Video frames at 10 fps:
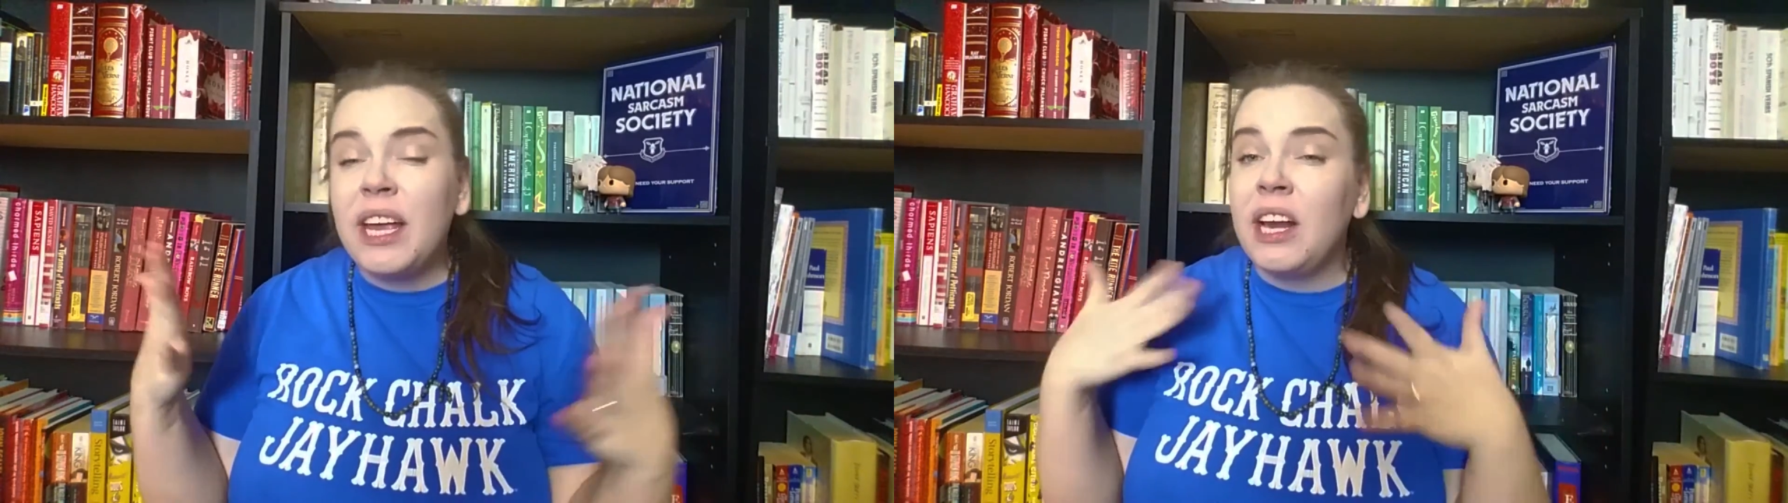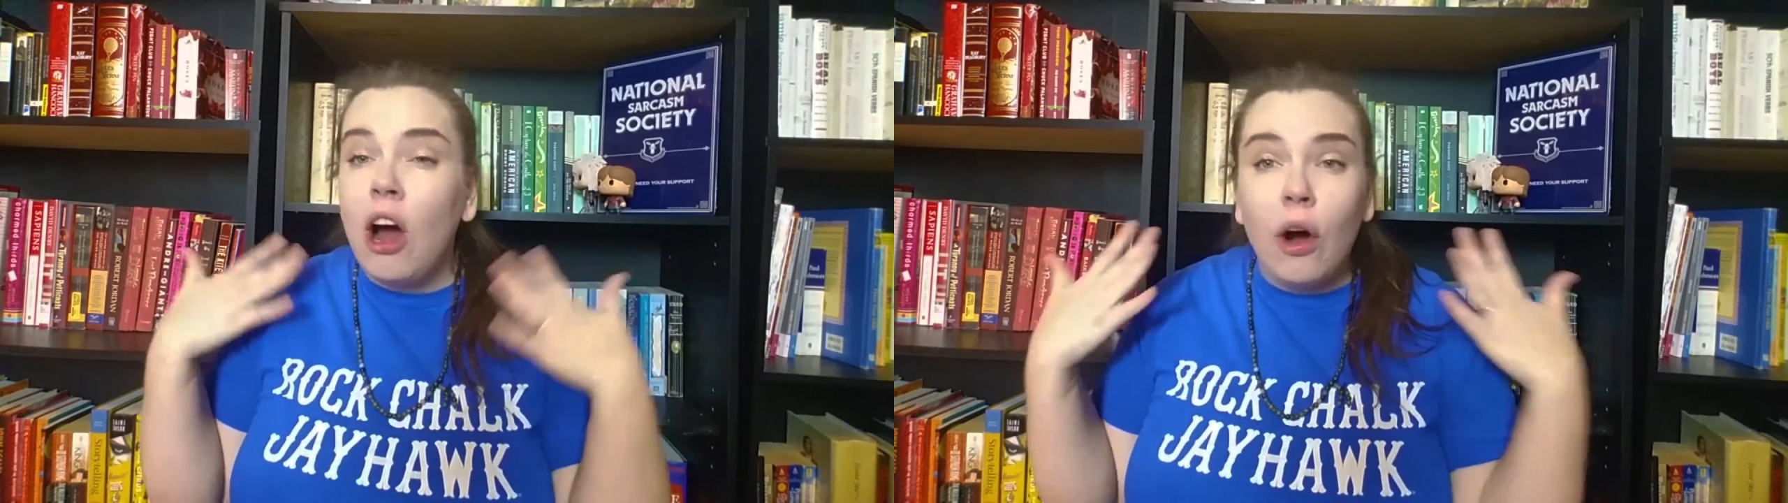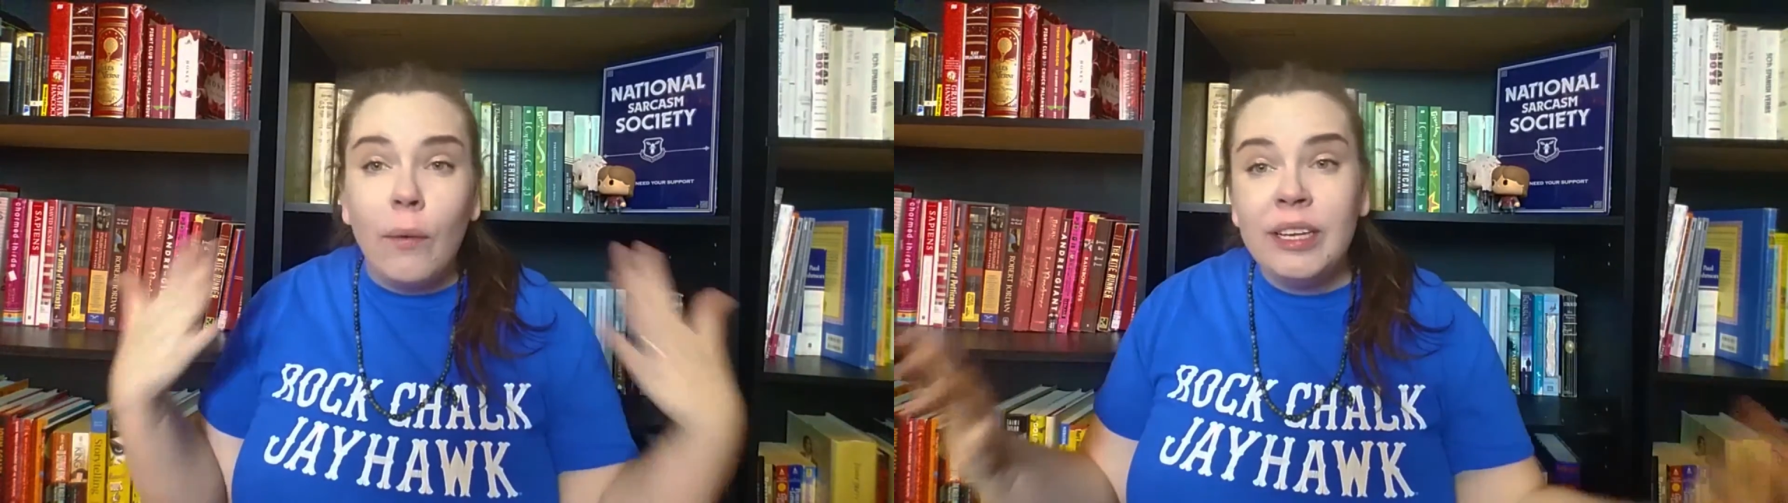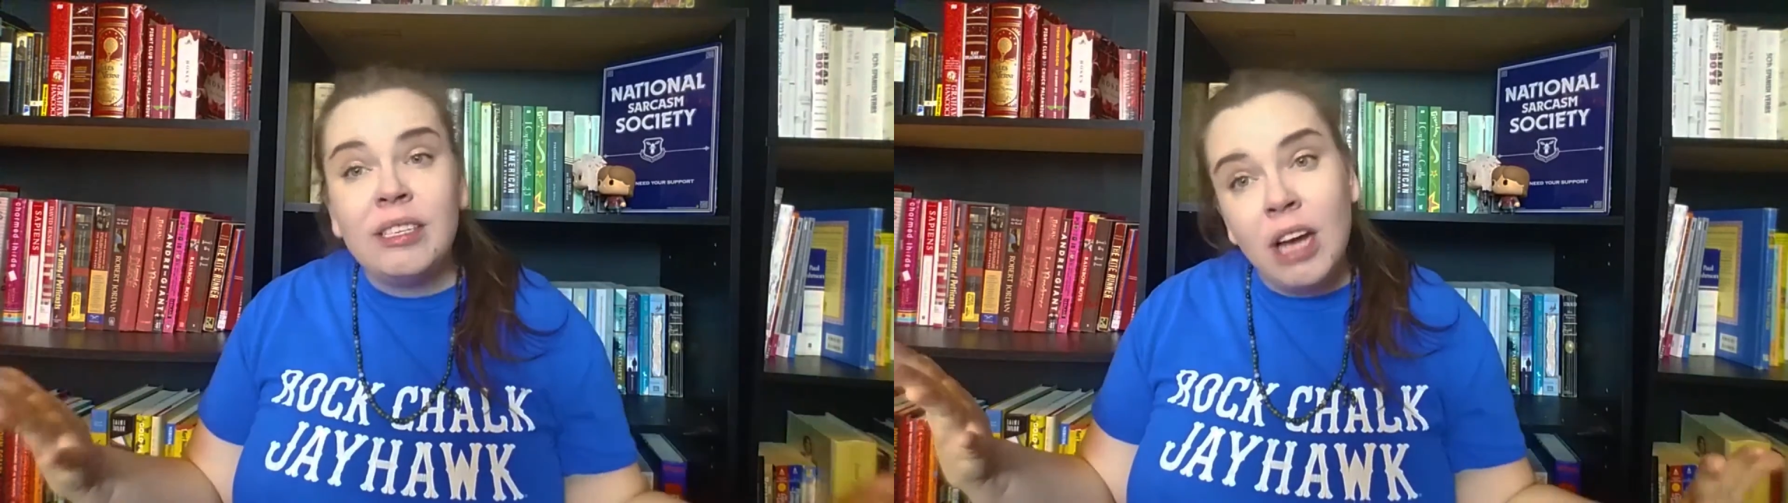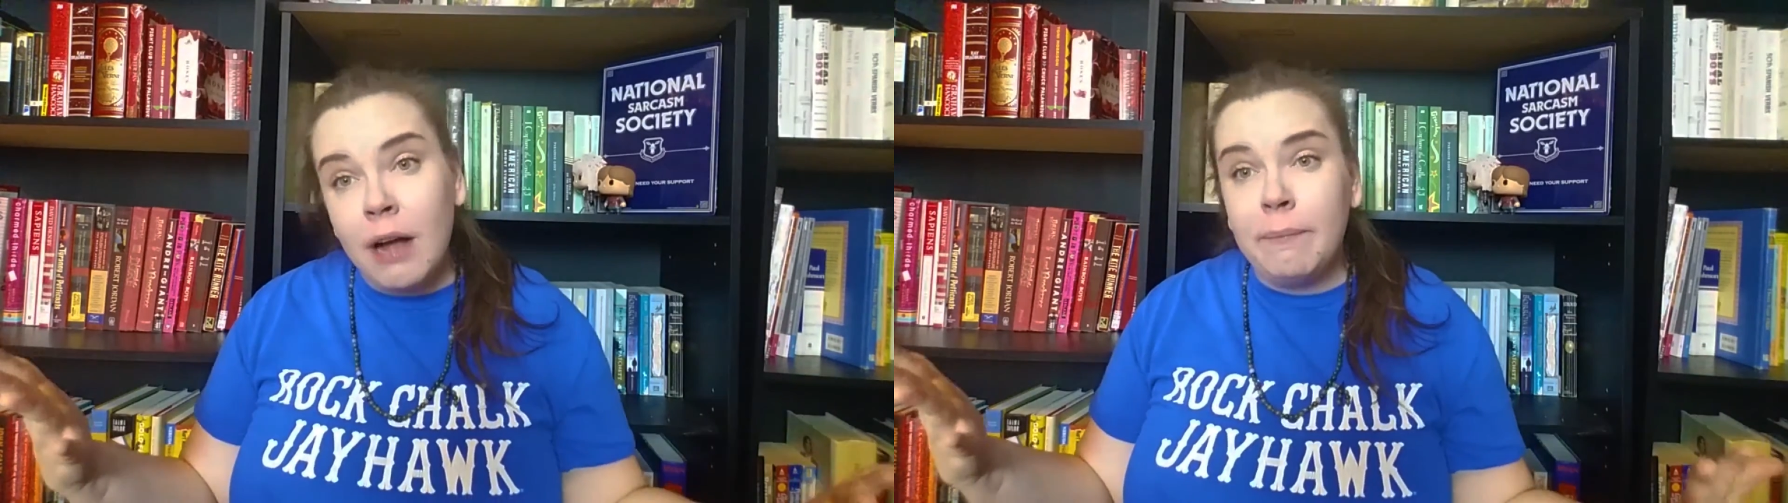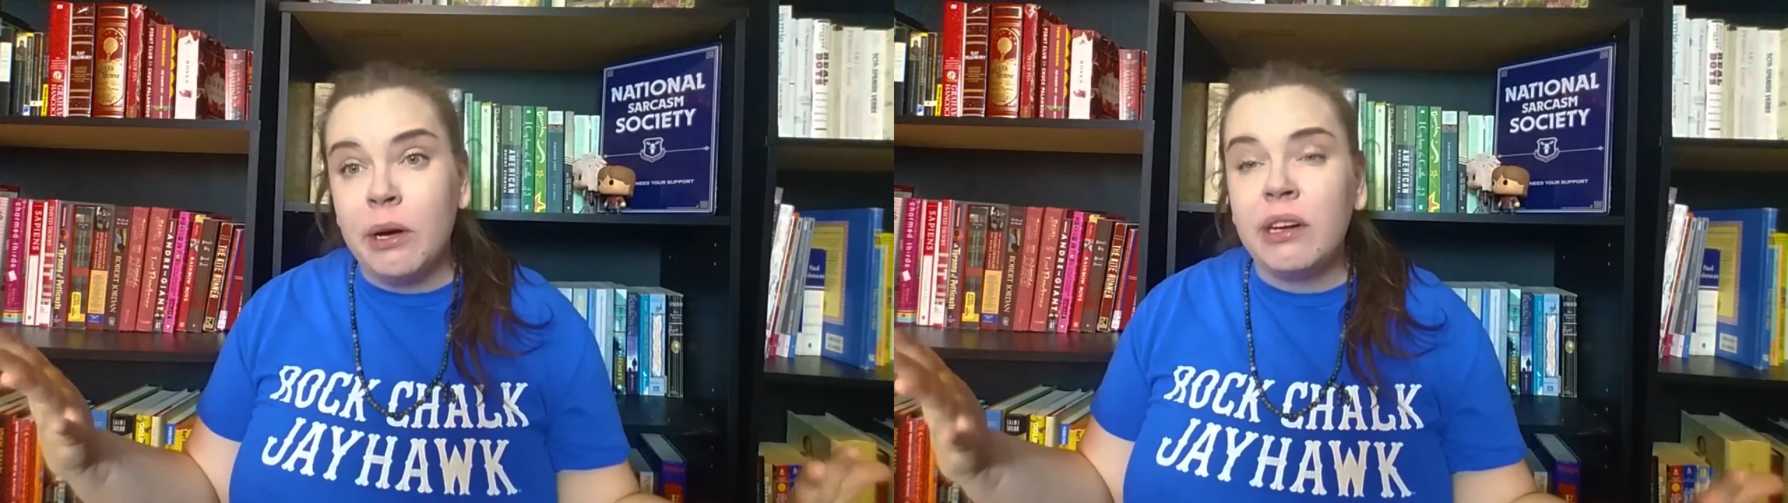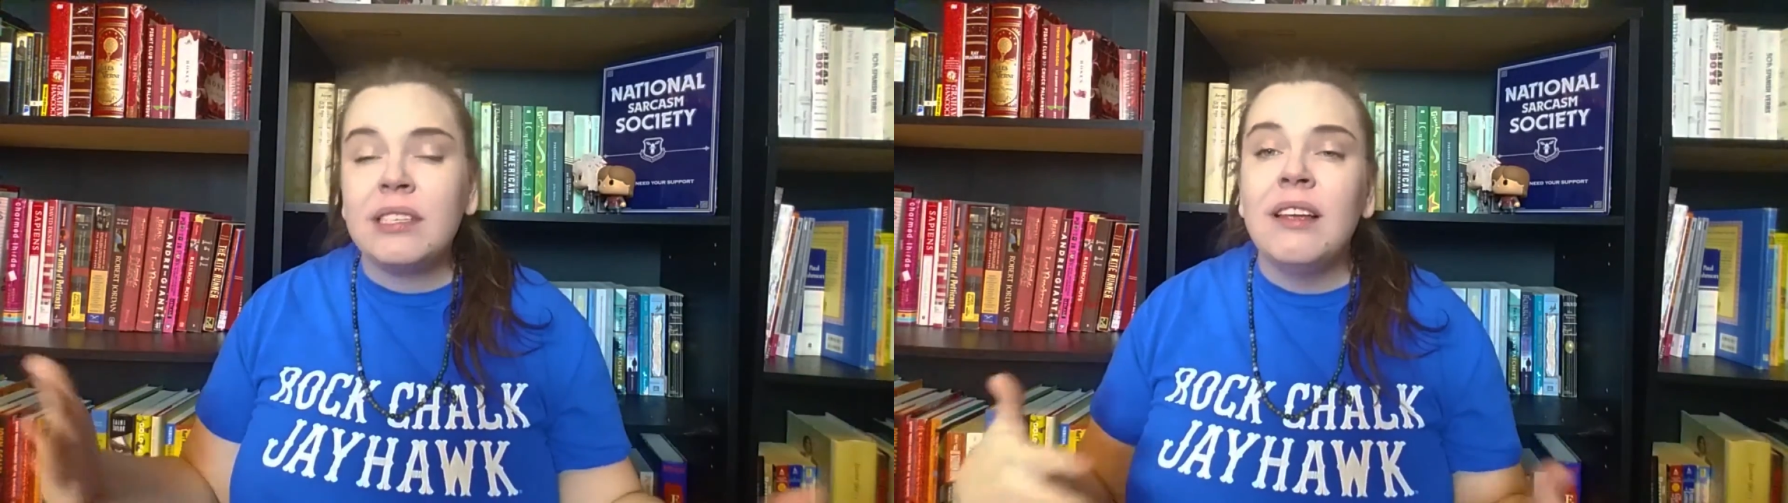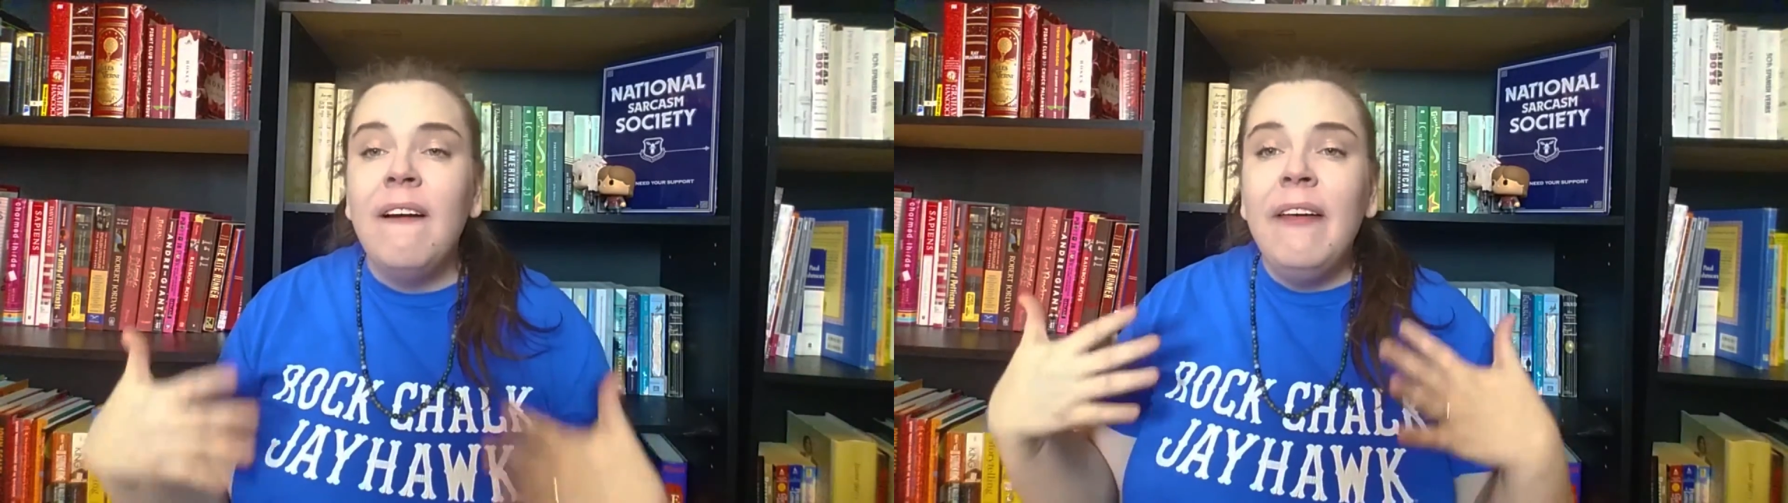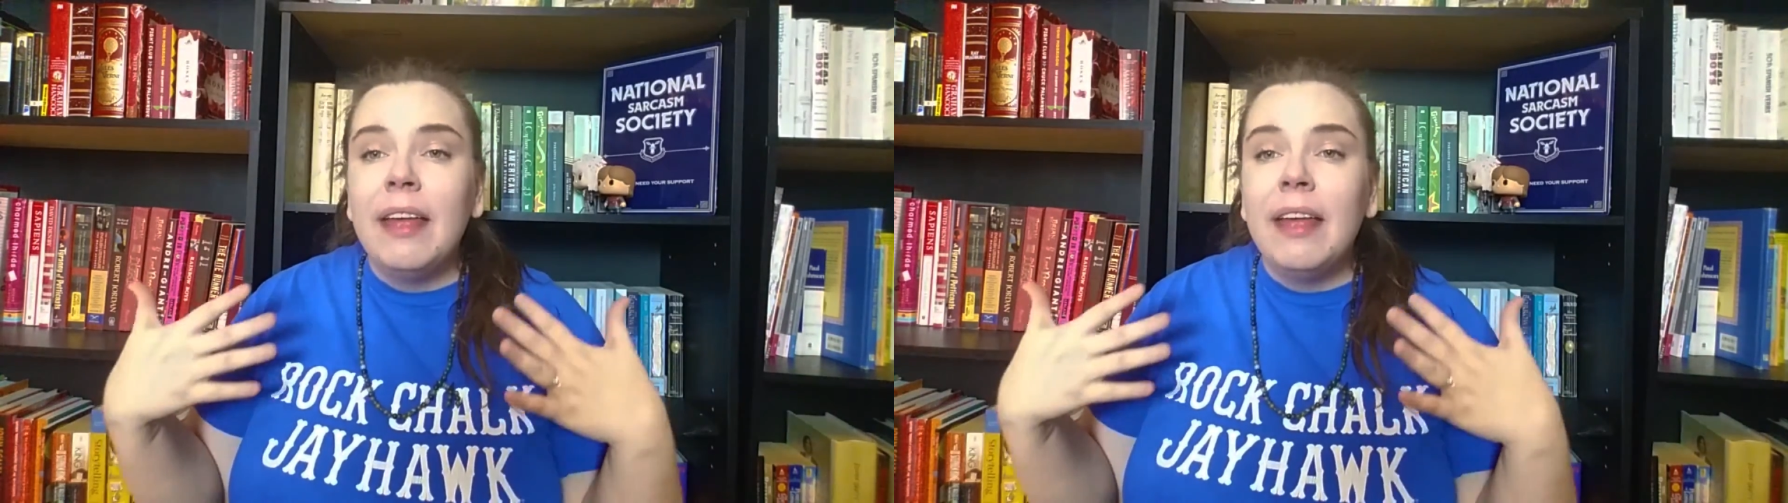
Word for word: We can always talk books.